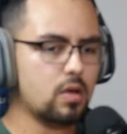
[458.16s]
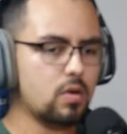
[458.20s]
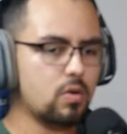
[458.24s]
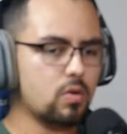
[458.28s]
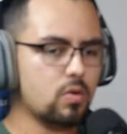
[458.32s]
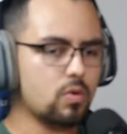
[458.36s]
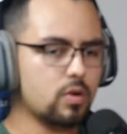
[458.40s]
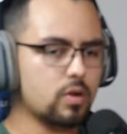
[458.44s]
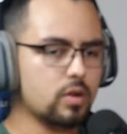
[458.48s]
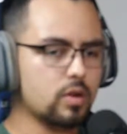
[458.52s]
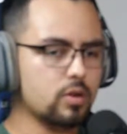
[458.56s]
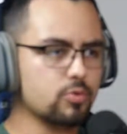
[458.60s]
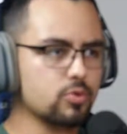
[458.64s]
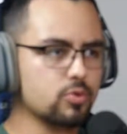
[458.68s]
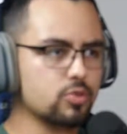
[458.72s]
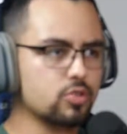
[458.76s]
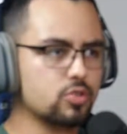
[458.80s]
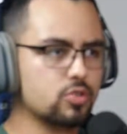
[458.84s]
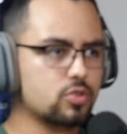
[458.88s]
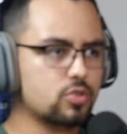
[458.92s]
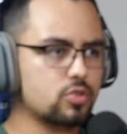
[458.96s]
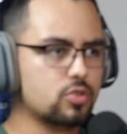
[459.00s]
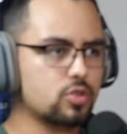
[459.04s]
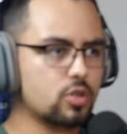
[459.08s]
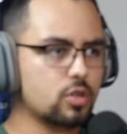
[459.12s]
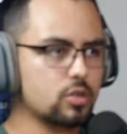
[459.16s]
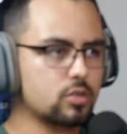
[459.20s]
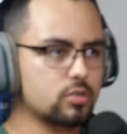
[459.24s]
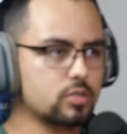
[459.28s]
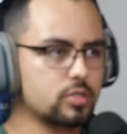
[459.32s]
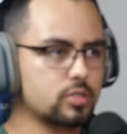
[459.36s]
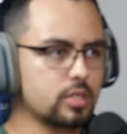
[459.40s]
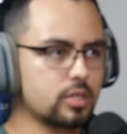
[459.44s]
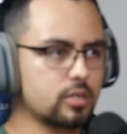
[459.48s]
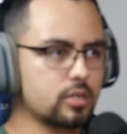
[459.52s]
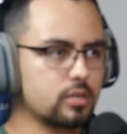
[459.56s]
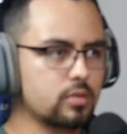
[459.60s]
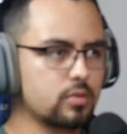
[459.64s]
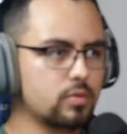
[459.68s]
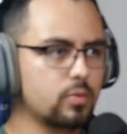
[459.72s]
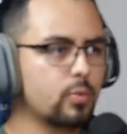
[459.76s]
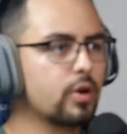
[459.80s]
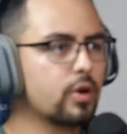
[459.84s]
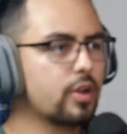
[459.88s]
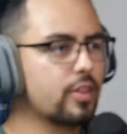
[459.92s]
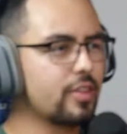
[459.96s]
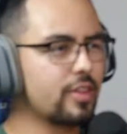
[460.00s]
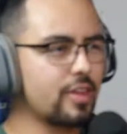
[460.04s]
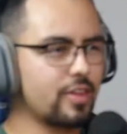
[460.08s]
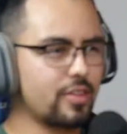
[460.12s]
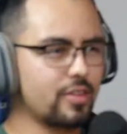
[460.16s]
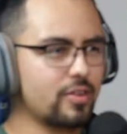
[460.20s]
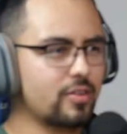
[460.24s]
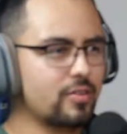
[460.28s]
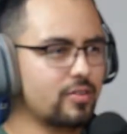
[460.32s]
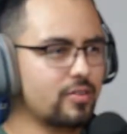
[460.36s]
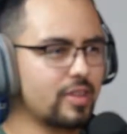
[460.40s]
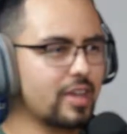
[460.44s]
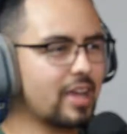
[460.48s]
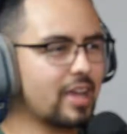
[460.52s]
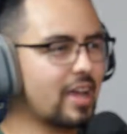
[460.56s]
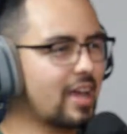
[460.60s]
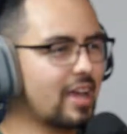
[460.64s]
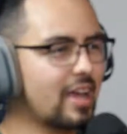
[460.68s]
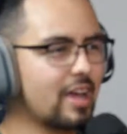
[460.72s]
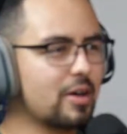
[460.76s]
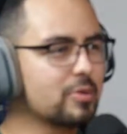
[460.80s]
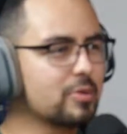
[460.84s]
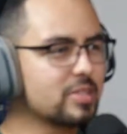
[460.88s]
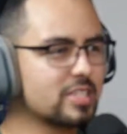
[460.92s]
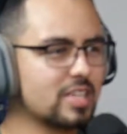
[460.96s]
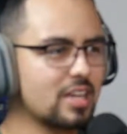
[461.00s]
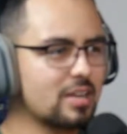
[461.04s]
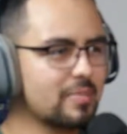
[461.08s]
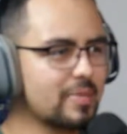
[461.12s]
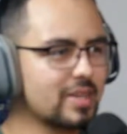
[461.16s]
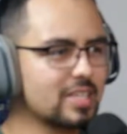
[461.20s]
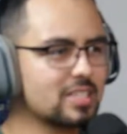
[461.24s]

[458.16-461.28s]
or it was Charleston, one or the other. I always get it mixed up.